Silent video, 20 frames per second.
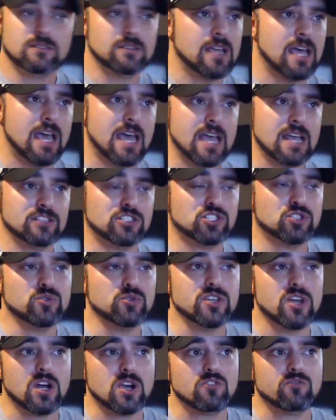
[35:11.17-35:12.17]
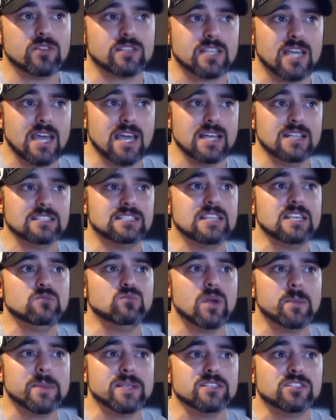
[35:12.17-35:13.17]
And Su Yung retains the
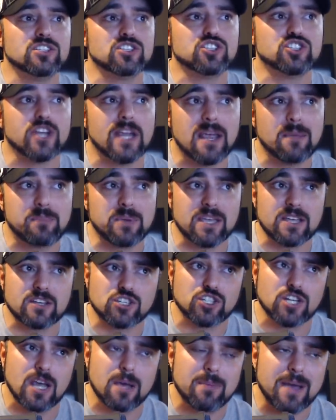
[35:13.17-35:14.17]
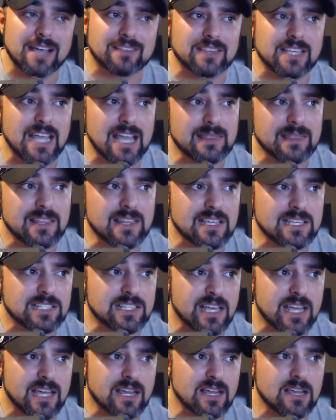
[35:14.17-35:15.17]
women's championship. At the end of this
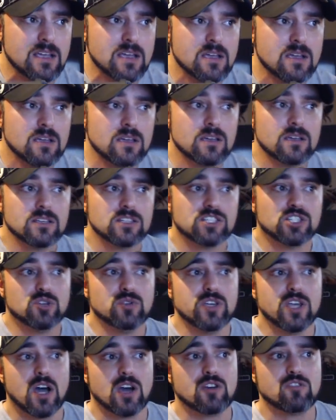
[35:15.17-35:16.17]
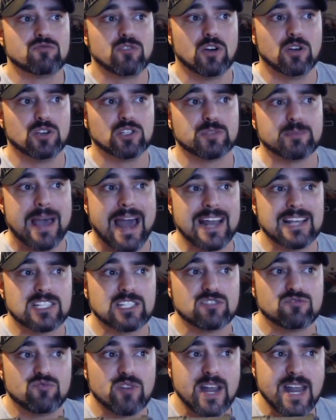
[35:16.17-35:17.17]
thing, Su Yung rolls
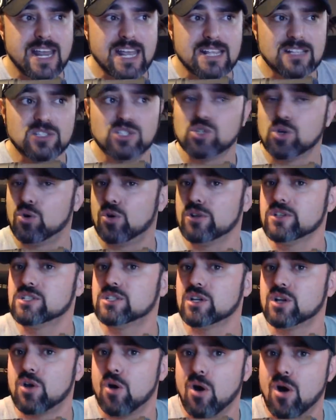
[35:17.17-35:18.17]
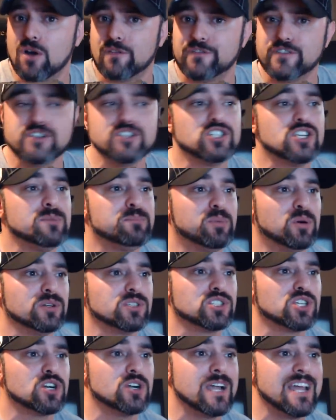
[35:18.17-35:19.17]
Madison Rayne towards the coffin. She
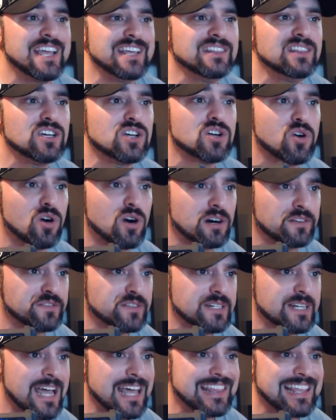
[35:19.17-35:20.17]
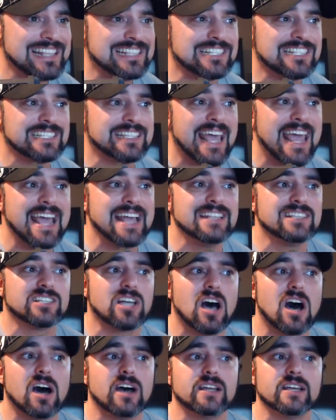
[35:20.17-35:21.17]
puts her in the coffin and then stands
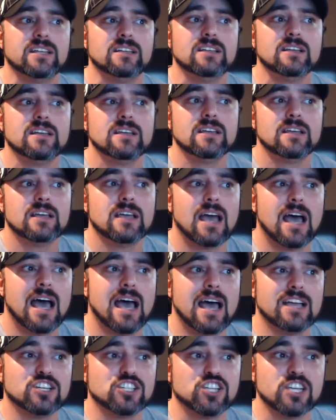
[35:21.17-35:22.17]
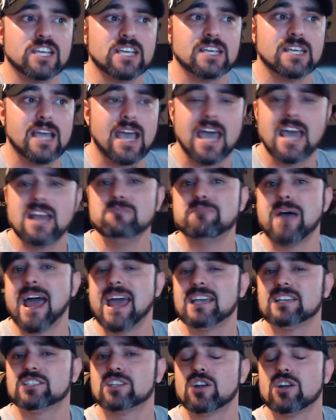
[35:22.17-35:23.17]
on it as she
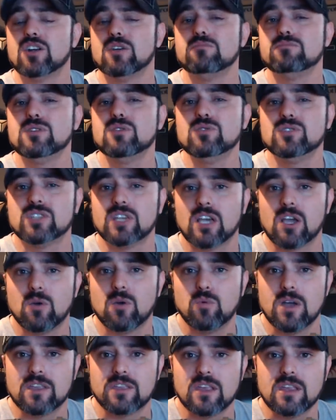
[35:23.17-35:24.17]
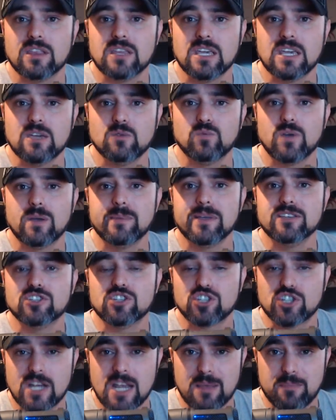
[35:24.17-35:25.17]
headbangs to her music with the women's
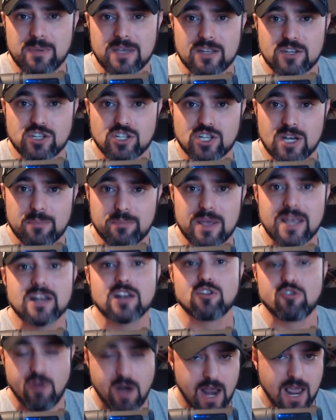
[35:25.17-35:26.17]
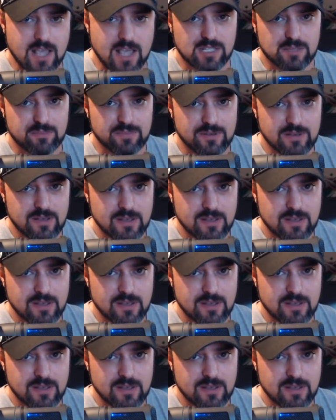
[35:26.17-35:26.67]
championship in grasp.